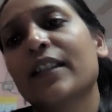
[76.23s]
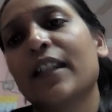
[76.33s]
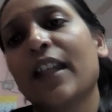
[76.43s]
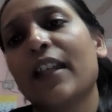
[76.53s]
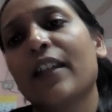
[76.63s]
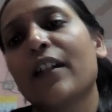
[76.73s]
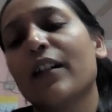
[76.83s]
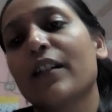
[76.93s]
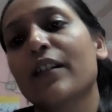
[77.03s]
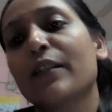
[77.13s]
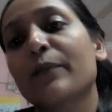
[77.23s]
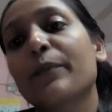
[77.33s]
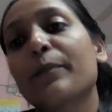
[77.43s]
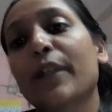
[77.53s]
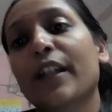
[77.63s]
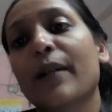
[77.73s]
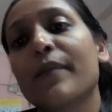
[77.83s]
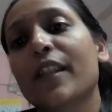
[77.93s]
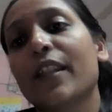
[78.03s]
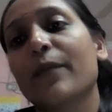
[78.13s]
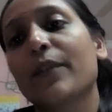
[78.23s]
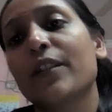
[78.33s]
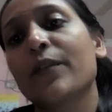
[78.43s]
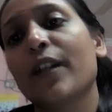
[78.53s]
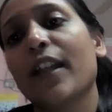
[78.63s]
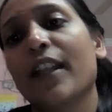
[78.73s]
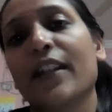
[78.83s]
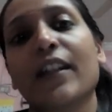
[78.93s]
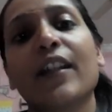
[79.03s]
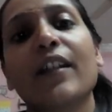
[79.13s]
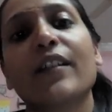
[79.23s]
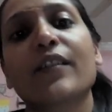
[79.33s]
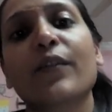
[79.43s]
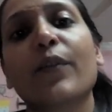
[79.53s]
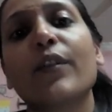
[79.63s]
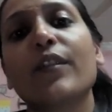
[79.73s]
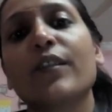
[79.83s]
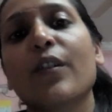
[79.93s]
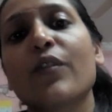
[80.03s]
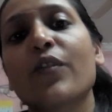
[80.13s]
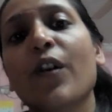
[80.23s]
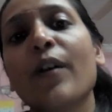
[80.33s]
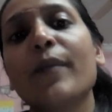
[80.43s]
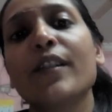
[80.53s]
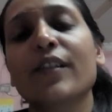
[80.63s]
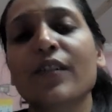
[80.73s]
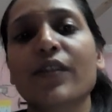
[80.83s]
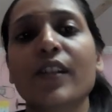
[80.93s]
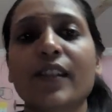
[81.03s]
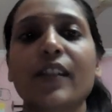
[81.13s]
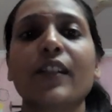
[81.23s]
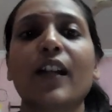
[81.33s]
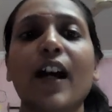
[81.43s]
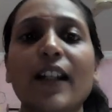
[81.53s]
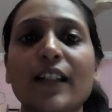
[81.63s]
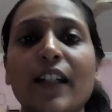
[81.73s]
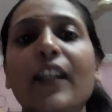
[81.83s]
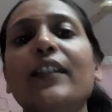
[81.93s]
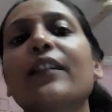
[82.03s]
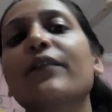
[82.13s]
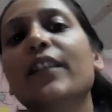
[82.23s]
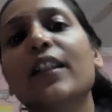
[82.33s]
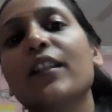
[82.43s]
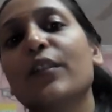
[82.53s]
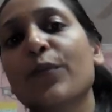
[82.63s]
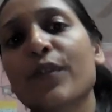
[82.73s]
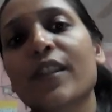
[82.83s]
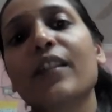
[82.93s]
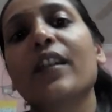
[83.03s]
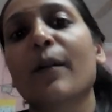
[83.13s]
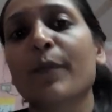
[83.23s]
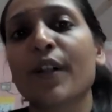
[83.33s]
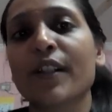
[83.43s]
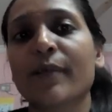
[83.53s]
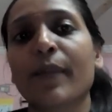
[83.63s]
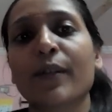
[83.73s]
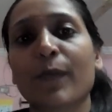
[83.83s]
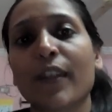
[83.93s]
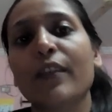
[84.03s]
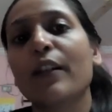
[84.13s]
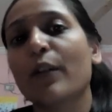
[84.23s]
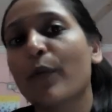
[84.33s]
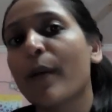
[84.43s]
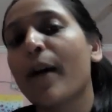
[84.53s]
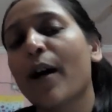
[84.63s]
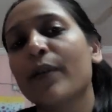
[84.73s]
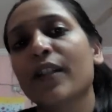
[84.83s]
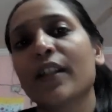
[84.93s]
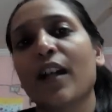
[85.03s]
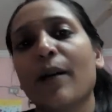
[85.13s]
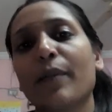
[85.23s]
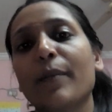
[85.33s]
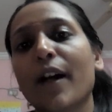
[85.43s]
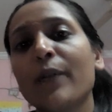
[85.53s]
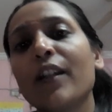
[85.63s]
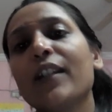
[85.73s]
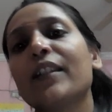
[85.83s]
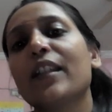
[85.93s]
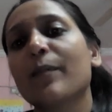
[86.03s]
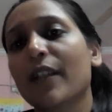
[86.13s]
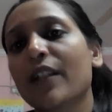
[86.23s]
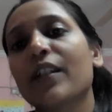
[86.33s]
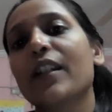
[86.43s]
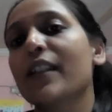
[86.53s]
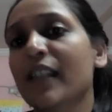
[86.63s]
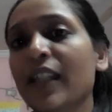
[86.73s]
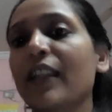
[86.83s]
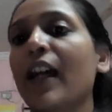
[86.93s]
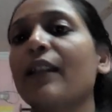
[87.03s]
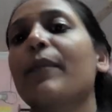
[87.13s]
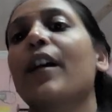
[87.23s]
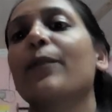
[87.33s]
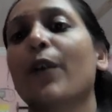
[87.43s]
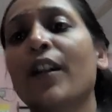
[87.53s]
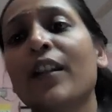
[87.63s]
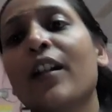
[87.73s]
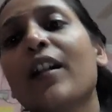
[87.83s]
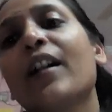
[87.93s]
k becomes equal to n. So your job is to just iteratively use the numbers between the lower bound and upper bound and keep increasing that by 1.